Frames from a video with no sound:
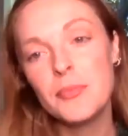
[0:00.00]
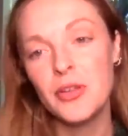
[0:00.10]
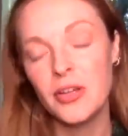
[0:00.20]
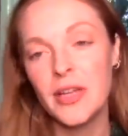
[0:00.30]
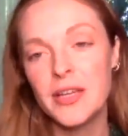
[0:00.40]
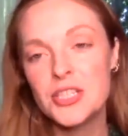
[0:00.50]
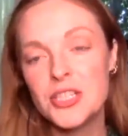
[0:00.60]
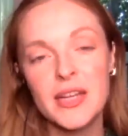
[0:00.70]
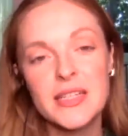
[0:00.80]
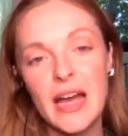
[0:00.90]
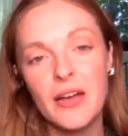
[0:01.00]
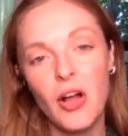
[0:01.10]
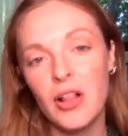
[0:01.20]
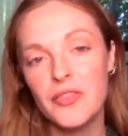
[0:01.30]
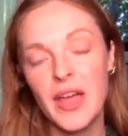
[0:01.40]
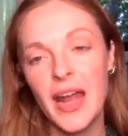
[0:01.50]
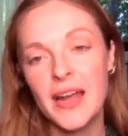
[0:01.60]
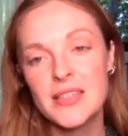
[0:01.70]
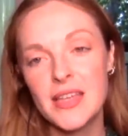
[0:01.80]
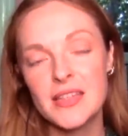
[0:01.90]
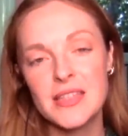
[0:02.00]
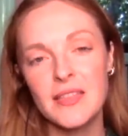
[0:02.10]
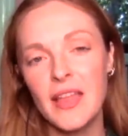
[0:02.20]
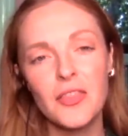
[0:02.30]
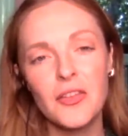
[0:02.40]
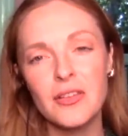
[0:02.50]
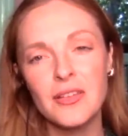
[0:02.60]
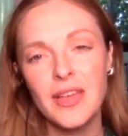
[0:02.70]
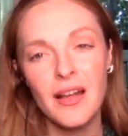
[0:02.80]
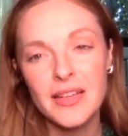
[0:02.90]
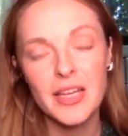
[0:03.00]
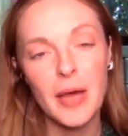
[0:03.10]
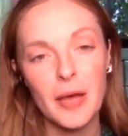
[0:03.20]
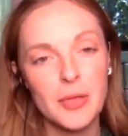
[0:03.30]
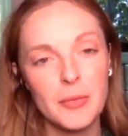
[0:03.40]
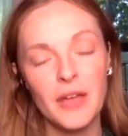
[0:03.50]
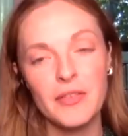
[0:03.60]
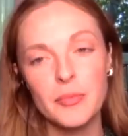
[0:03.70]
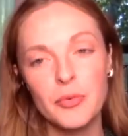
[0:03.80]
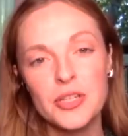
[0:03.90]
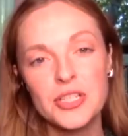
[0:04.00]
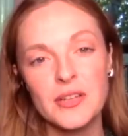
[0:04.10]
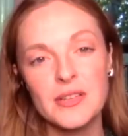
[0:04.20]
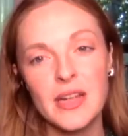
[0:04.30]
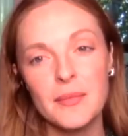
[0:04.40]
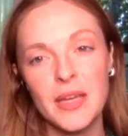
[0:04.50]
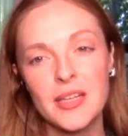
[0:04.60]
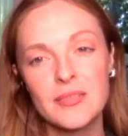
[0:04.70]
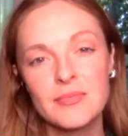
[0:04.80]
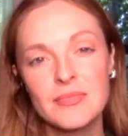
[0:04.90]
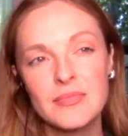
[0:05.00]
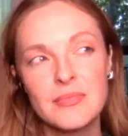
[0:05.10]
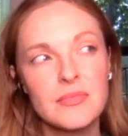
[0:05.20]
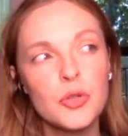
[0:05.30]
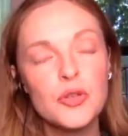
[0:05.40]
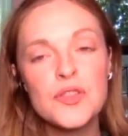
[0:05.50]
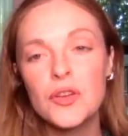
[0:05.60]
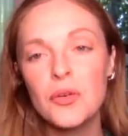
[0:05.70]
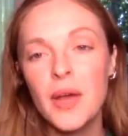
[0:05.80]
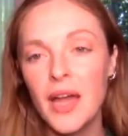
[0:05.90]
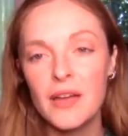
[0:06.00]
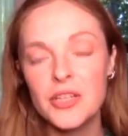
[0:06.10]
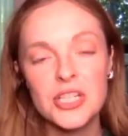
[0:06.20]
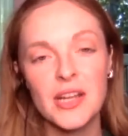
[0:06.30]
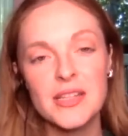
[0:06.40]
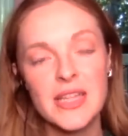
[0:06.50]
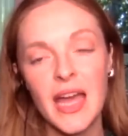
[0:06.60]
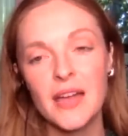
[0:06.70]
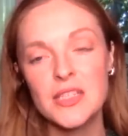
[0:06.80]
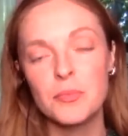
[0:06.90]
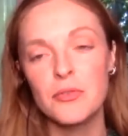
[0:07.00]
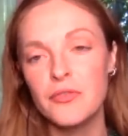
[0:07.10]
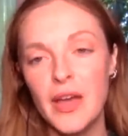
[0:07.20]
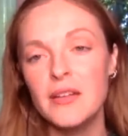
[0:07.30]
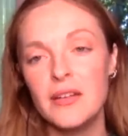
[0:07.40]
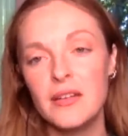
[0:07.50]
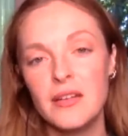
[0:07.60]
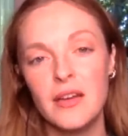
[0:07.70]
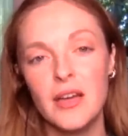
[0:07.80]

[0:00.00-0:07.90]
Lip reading: are like shutting down all of that access and then they're yelling about people having abortions. And I'm like, well, you took away every chance they had to prevent a